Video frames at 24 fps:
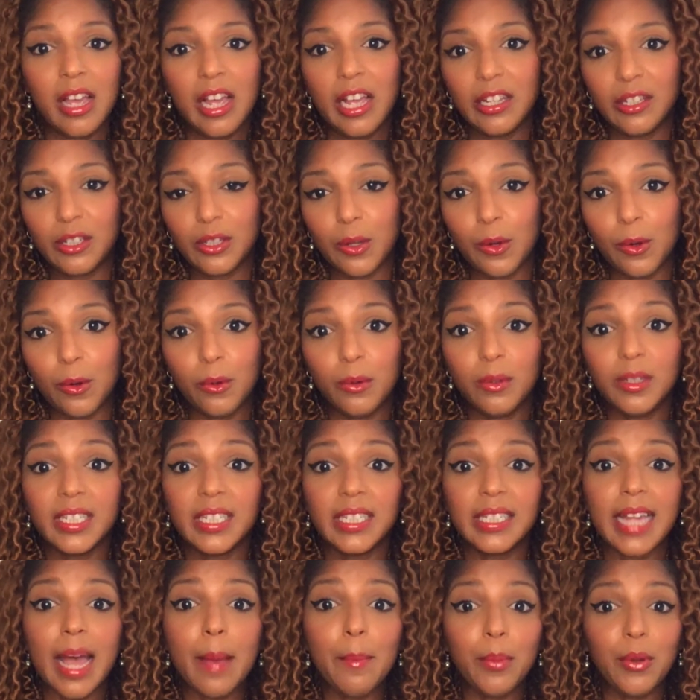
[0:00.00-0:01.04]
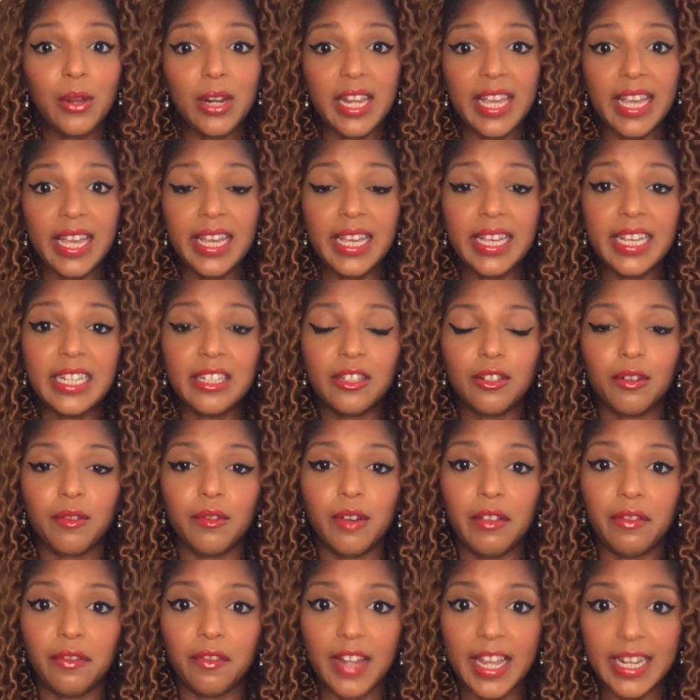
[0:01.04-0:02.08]
So s'appeler is a
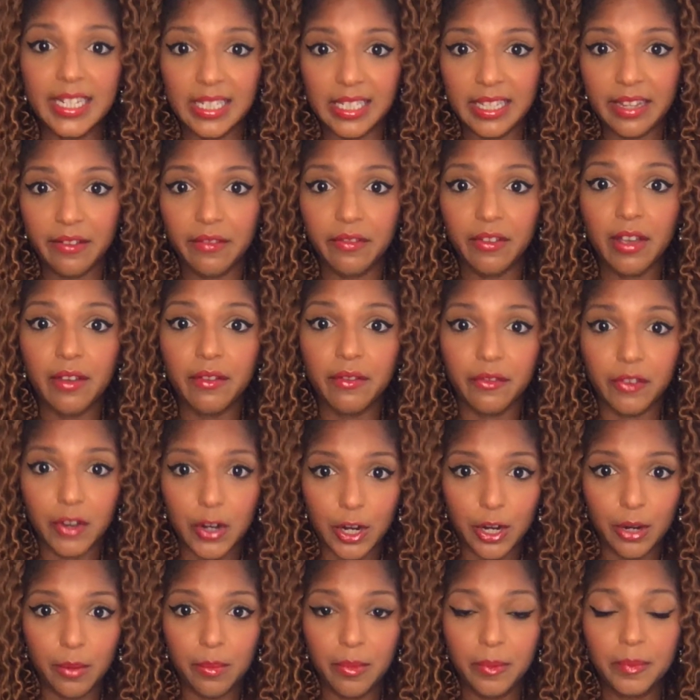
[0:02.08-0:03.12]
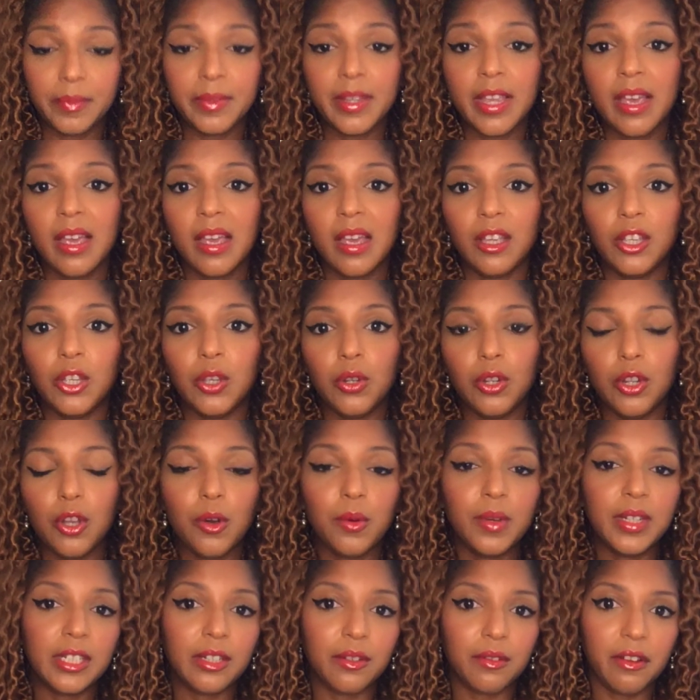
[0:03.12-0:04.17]
reflexive verb. You know
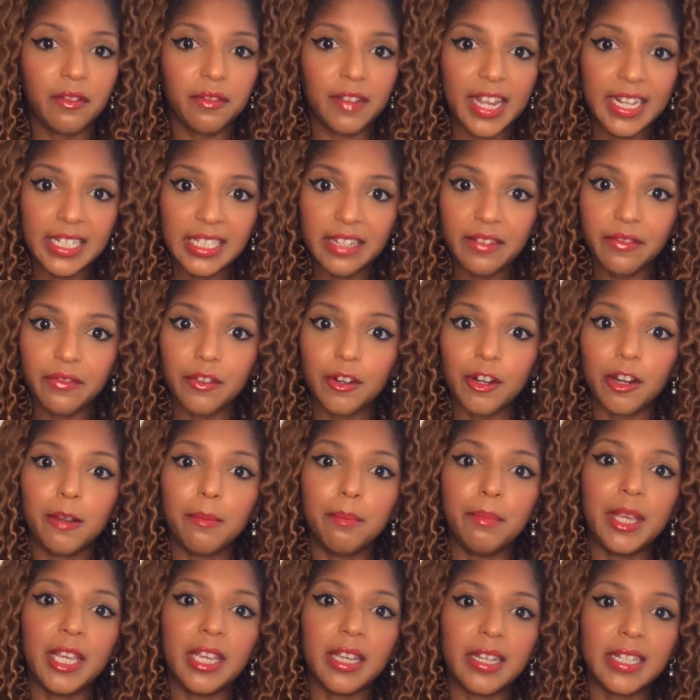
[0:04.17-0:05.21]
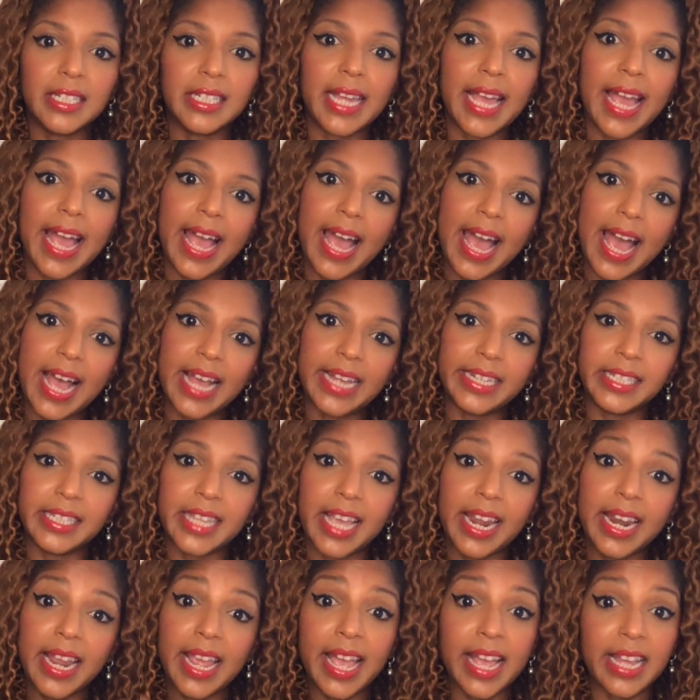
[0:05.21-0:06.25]
it's a reflexive verb because it has
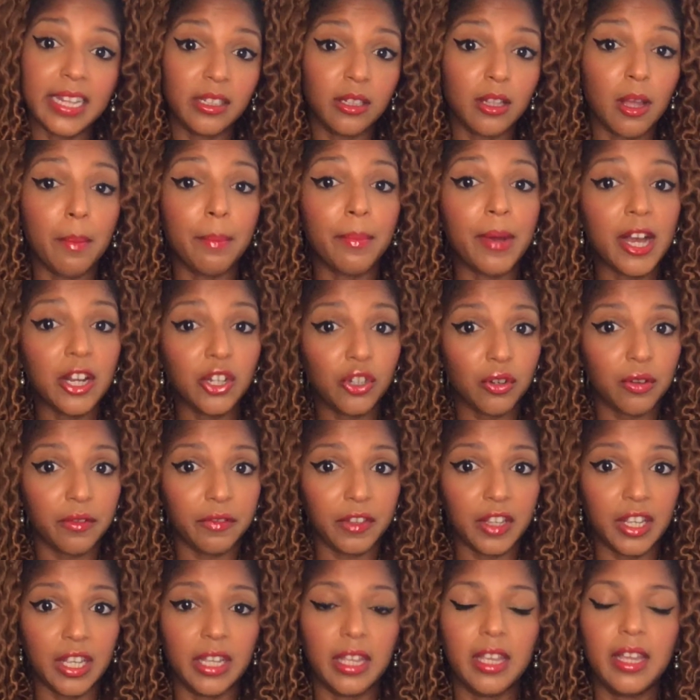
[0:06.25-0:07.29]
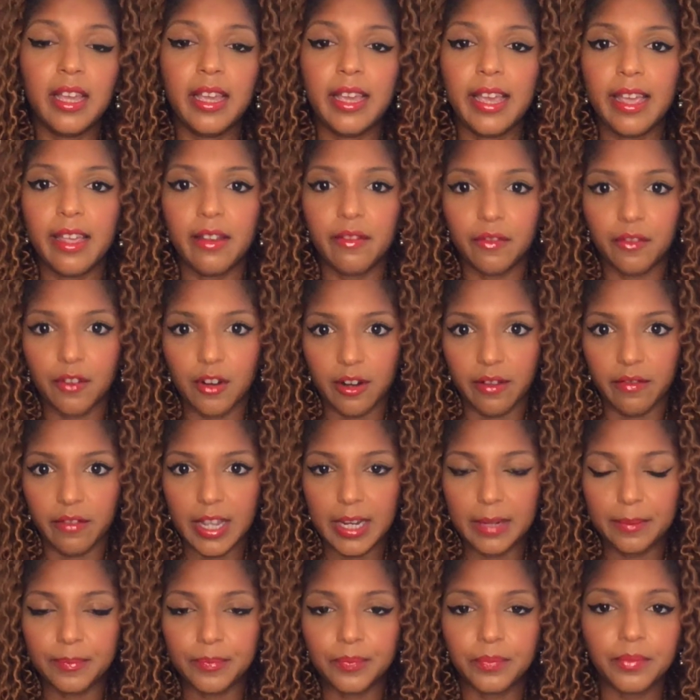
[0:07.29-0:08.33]
that S apostrophe in front of it.
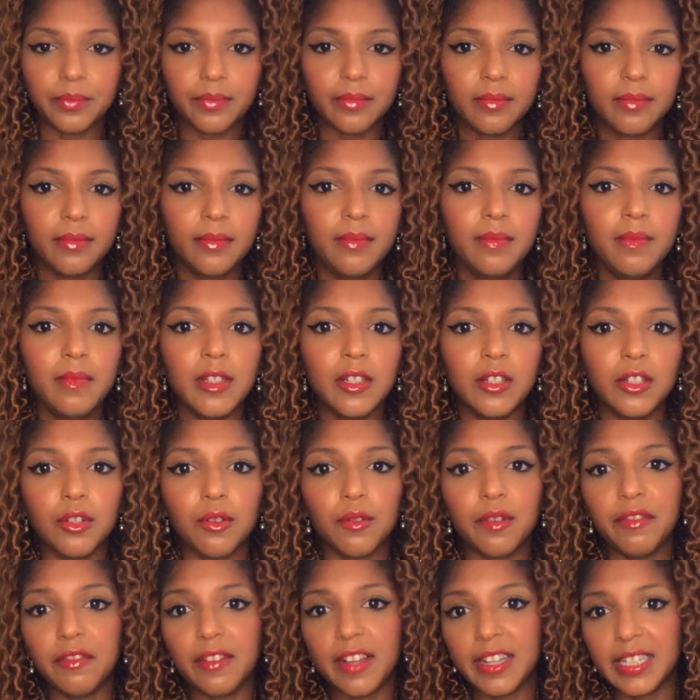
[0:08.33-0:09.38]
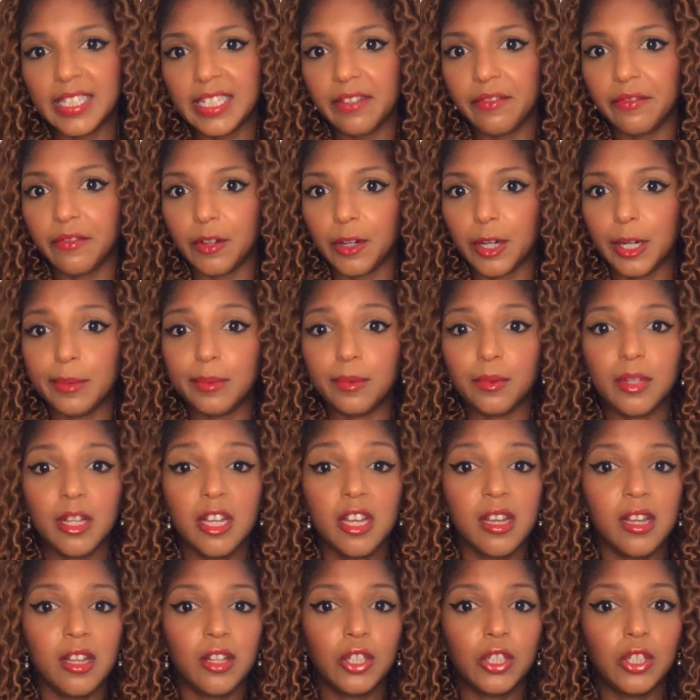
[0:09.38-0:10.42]
So reflexive verbs
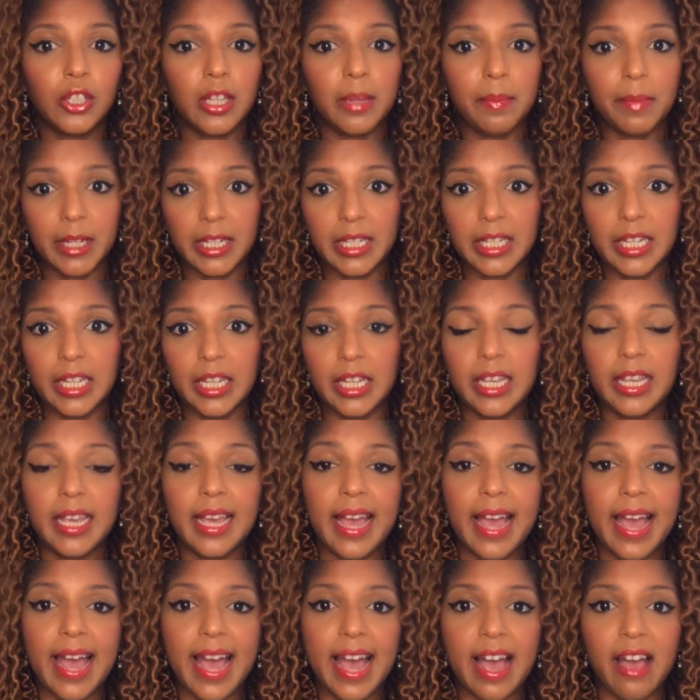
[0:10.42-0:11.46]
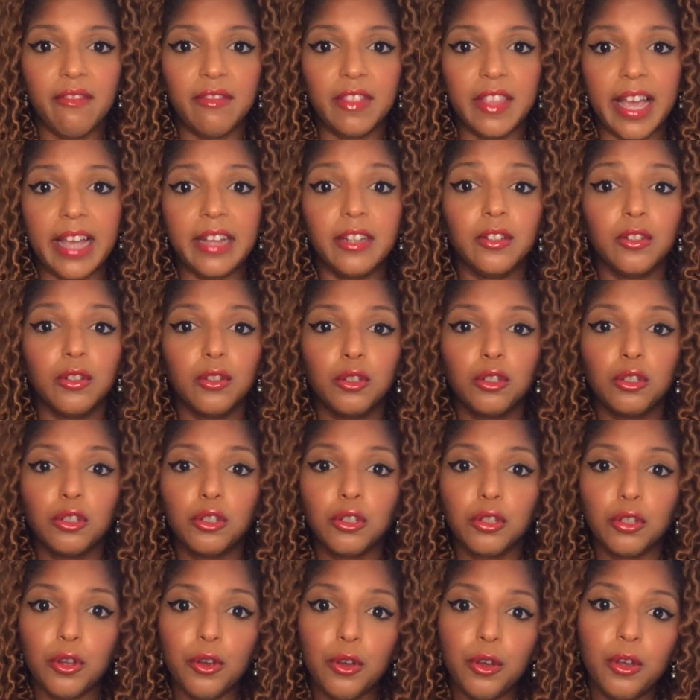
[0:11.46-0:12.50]
typically have that
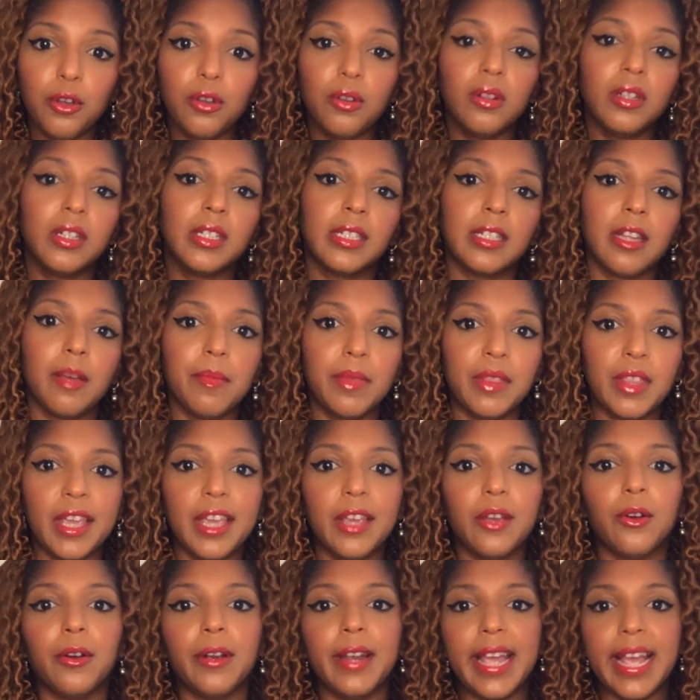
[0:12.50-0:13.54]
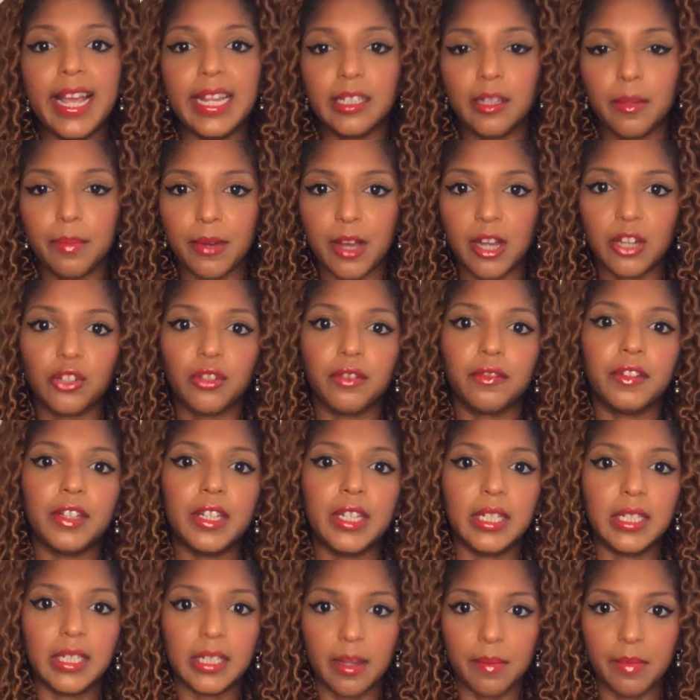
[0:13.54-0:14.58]
se something or S apostrophe
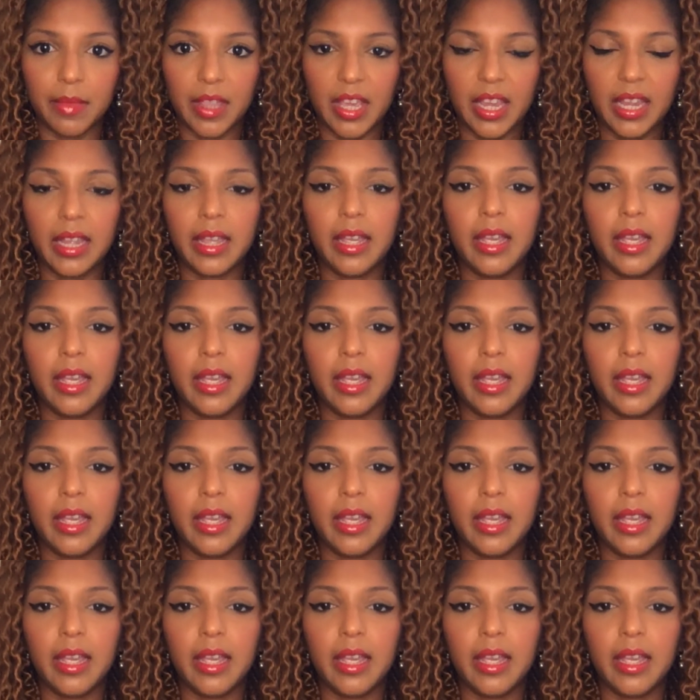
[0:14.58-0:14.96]
something.